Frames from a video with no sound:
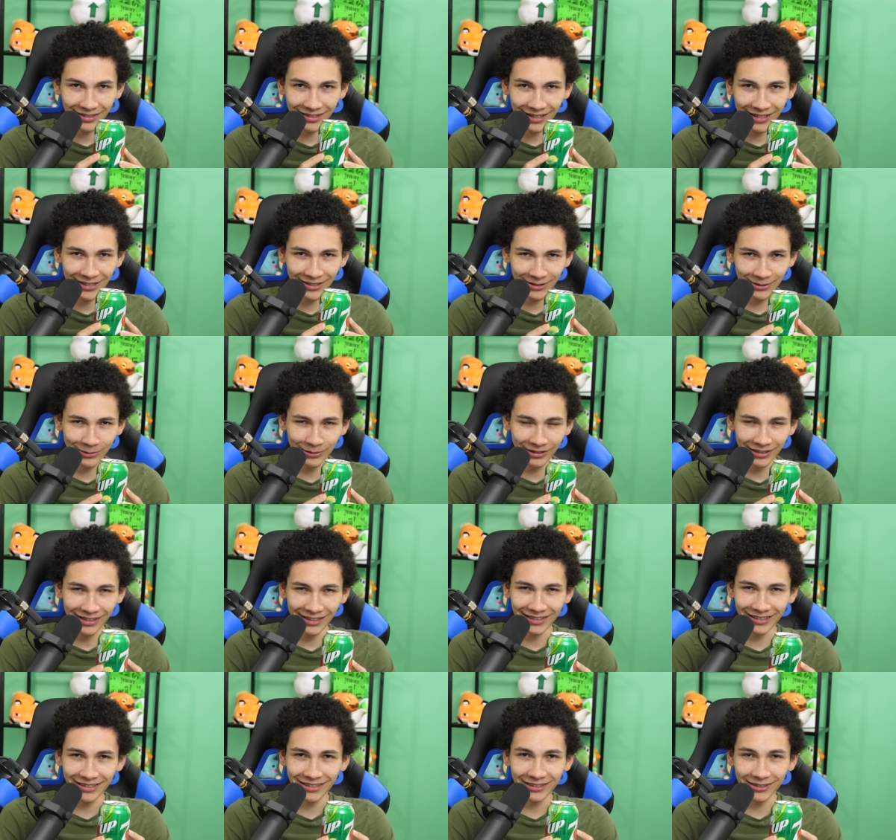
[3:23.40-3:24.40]
Guess what
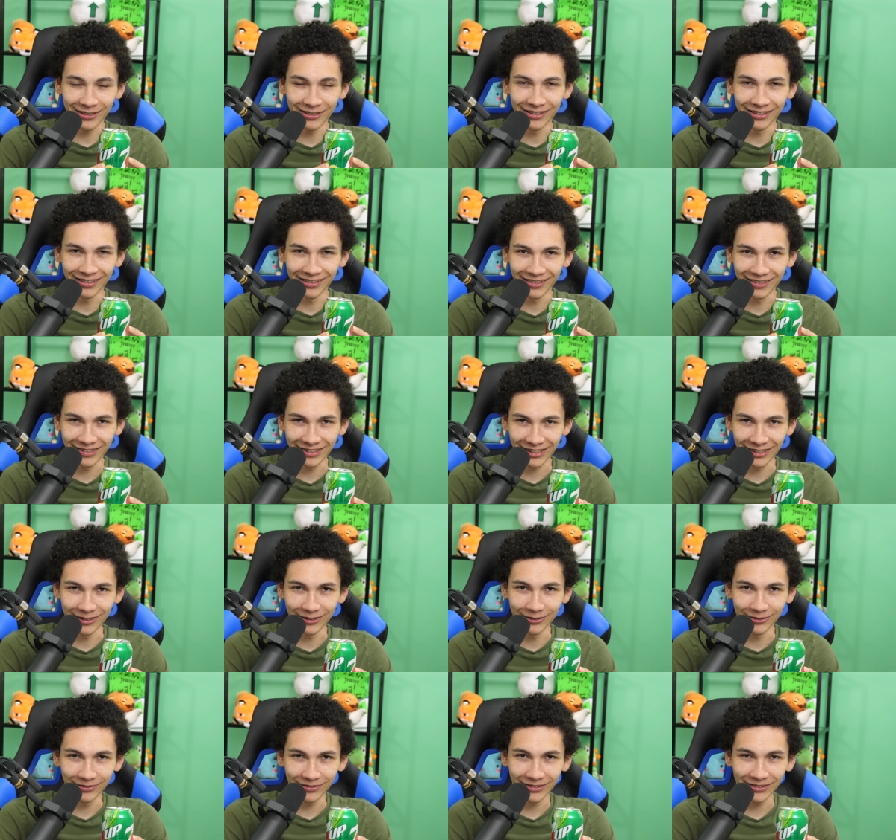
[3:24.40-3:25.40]
I saw on the
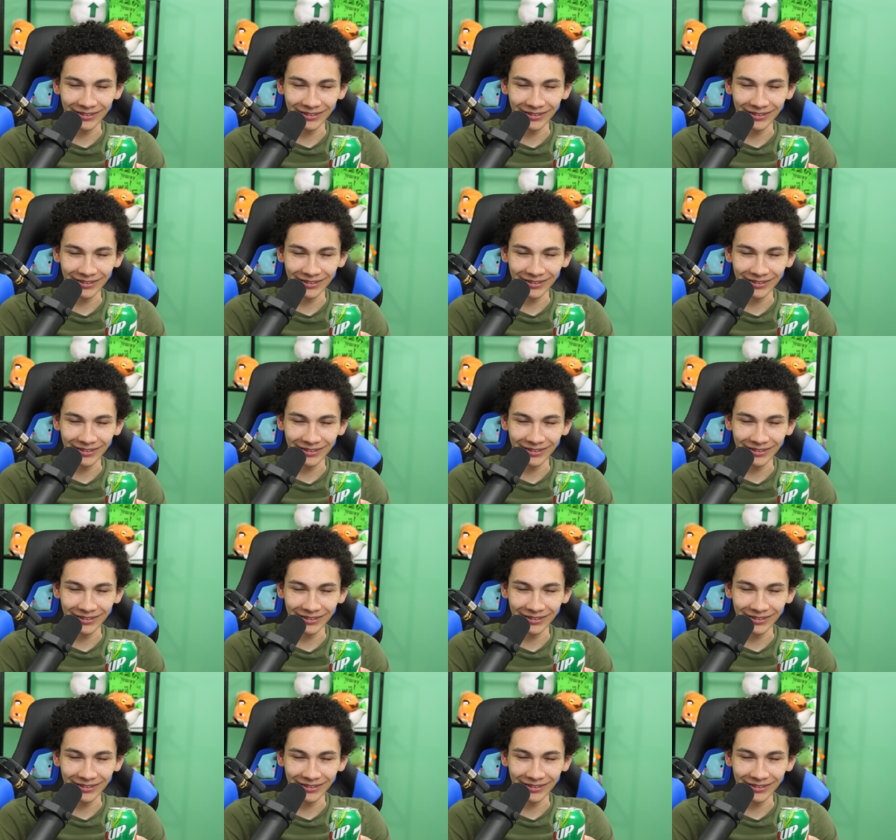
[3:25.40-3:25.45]
shelf?